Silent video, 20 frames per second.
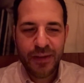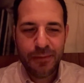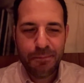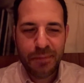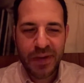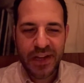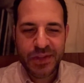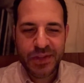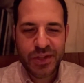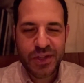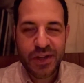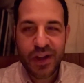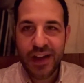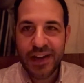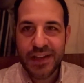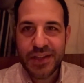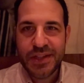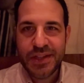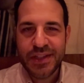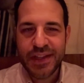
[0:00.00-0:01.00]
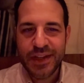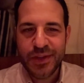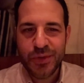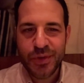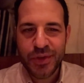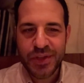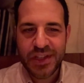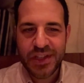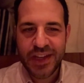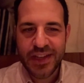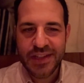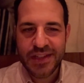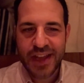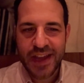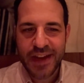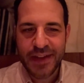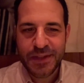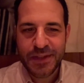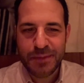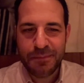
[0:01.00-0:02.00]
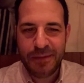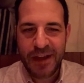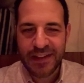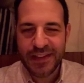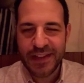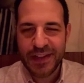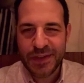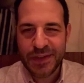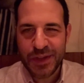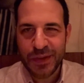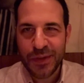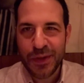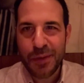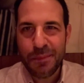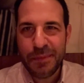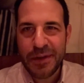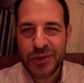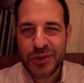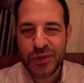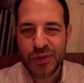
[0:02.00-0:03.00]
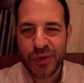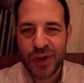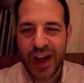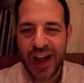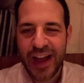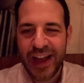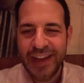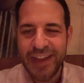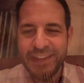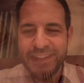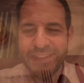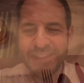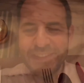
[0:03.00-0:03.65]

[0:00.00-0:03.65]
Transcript: but it's not as citrusy as I expected. It's a little bit dry.